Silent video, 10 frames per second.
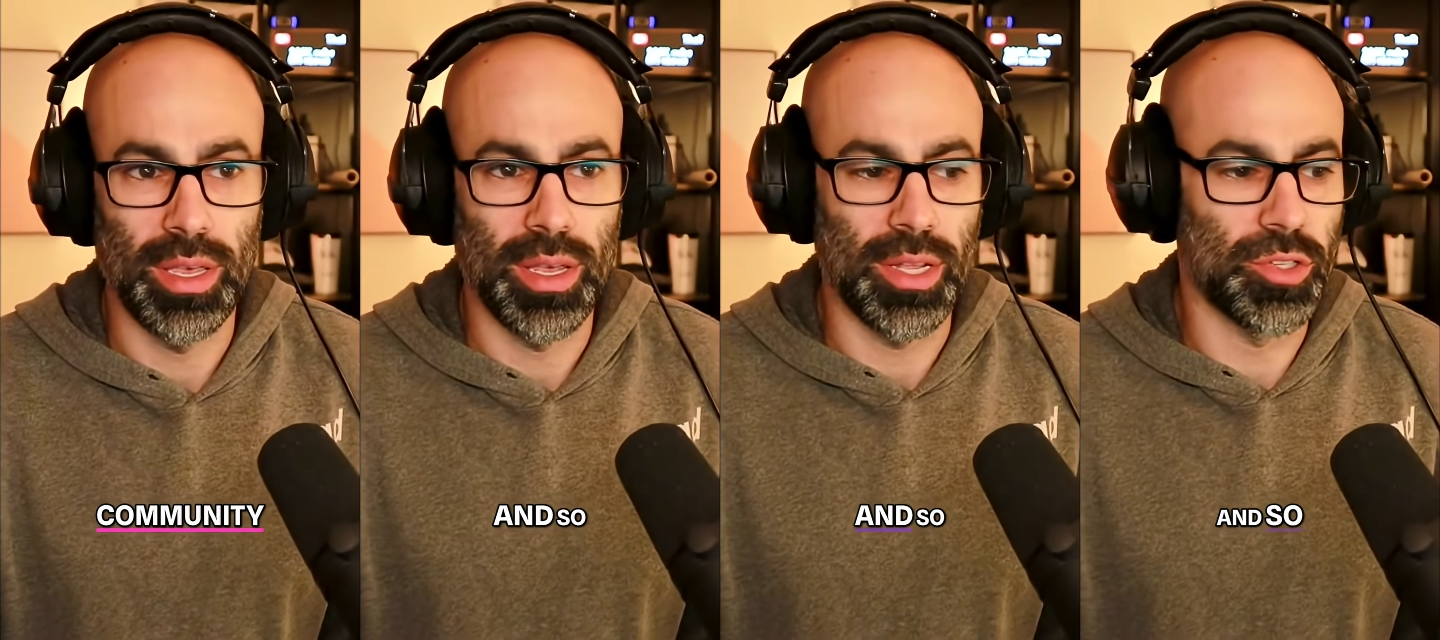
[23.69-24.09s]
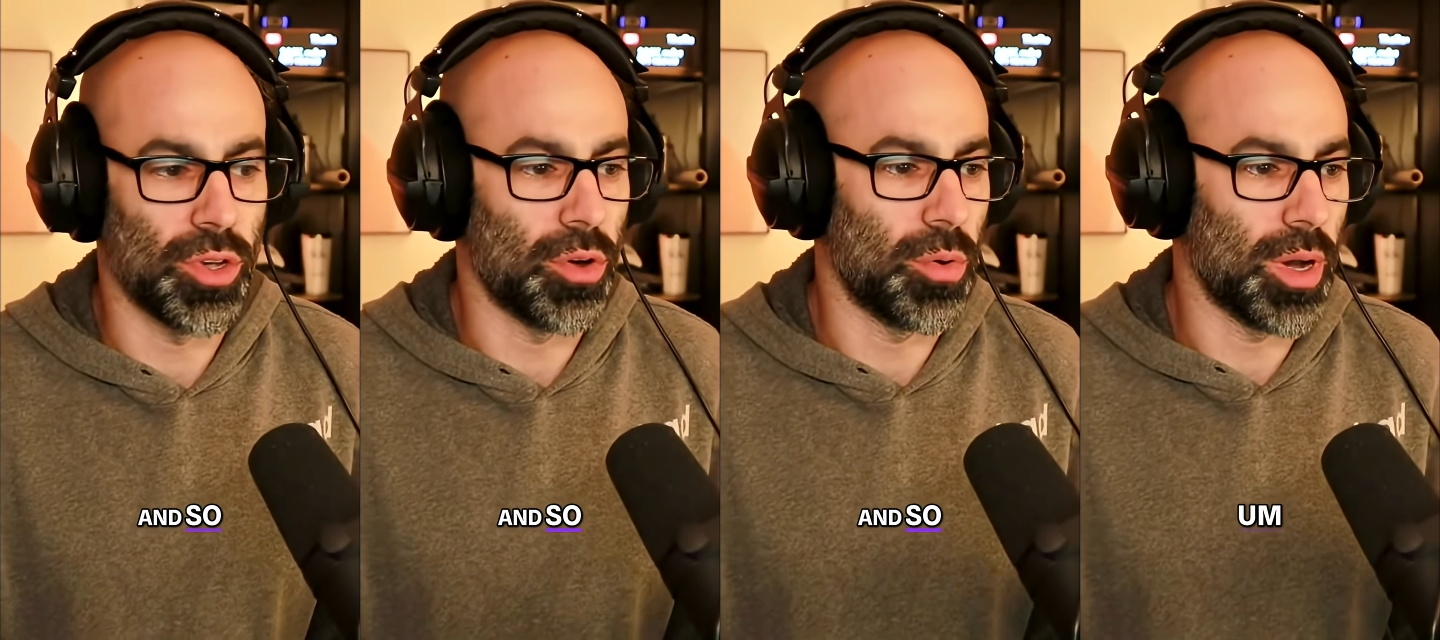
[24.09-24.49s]
And
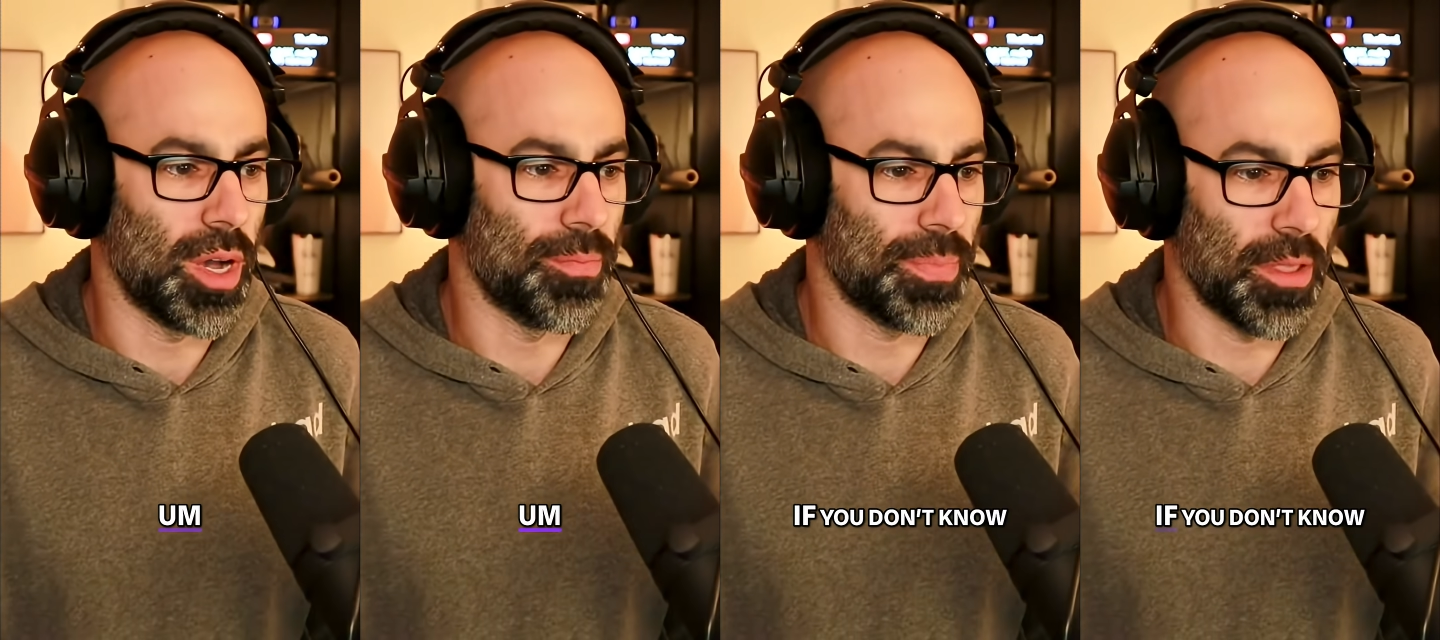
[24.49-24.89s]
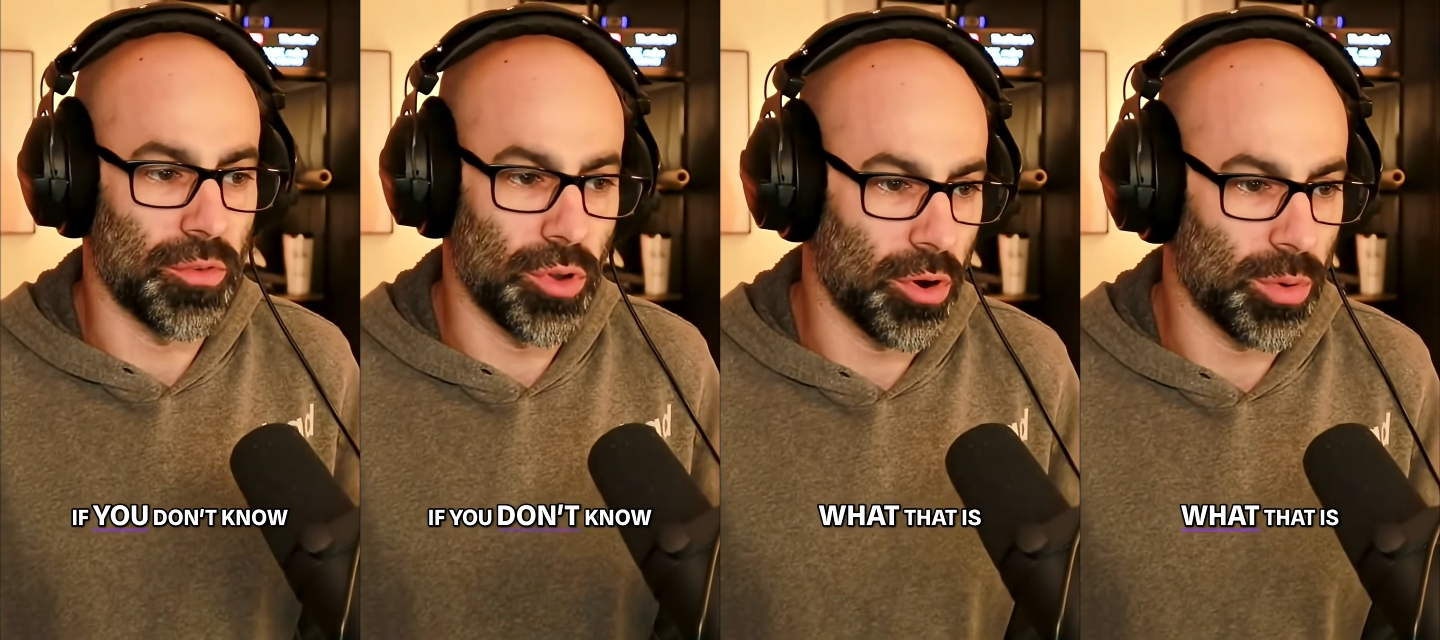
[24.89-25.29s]
so, um, if you
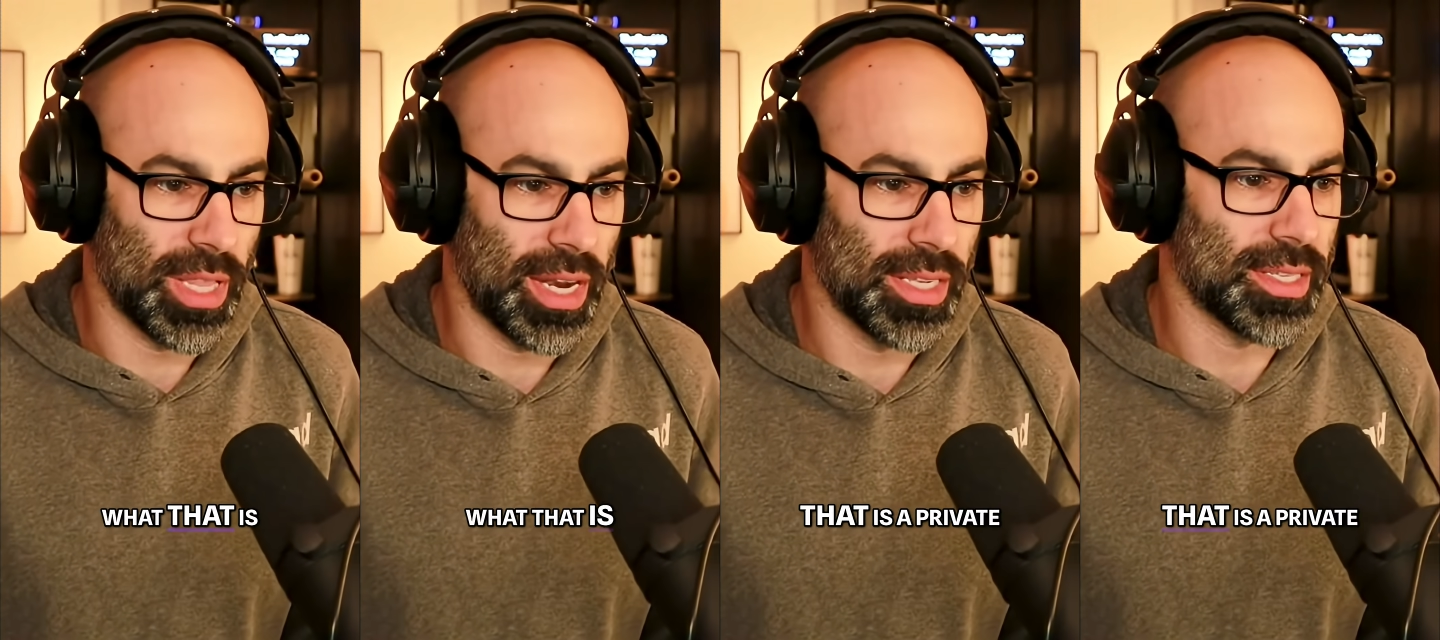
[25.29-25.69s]
don't know what that is,